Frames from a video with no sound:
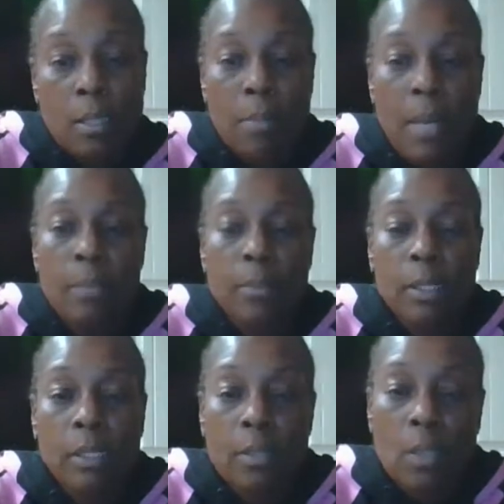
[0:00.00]
the Bible
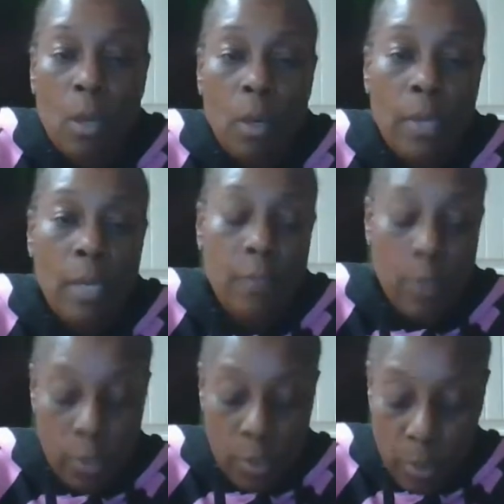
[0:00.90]
does call that
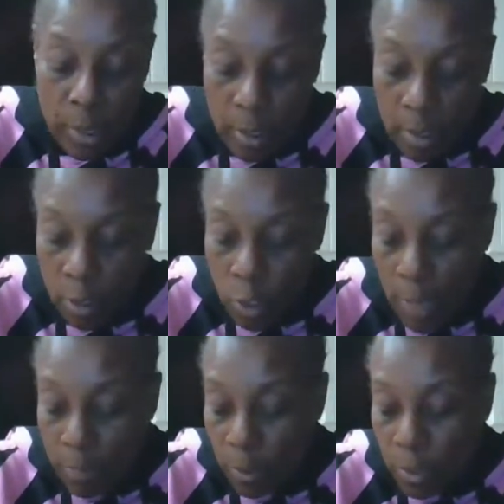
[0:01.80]
First Corinthians
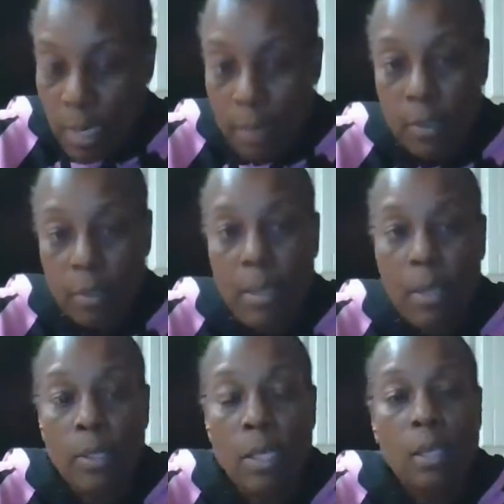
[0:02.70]
chapter 7
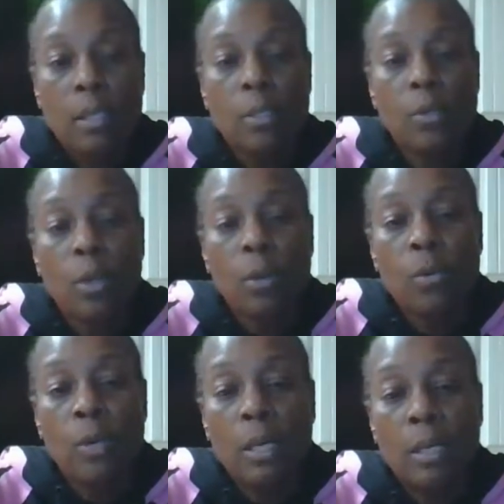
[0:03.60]
about, you
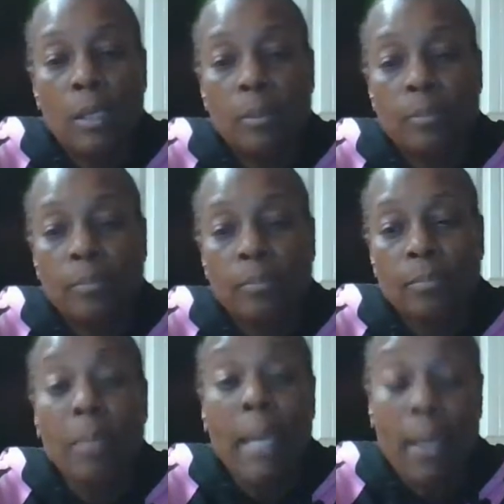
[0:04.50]
know,
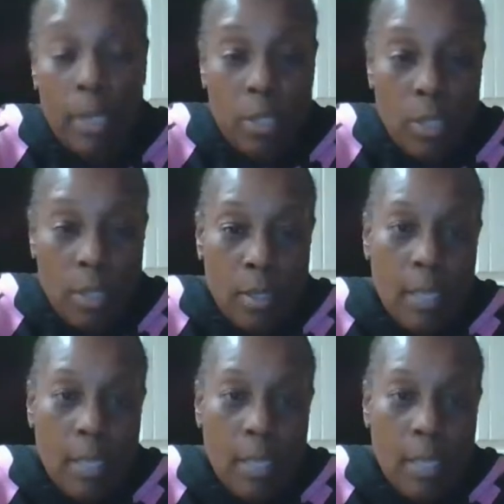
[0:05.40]
marriage.